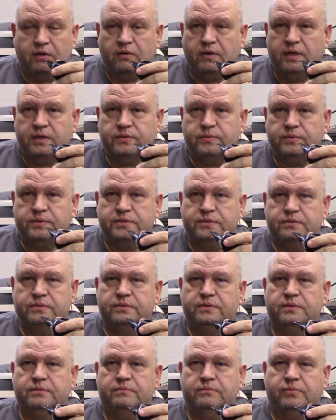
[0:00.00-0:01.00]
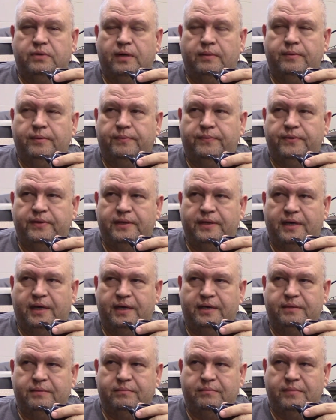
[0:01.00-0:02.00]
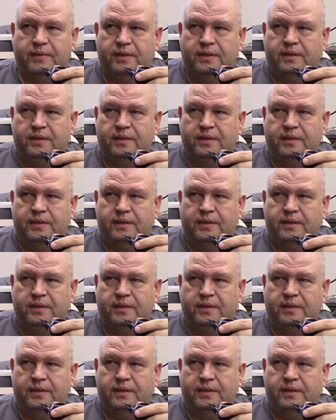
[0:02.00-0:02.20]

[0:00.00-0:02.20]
graduate student, probably hadn't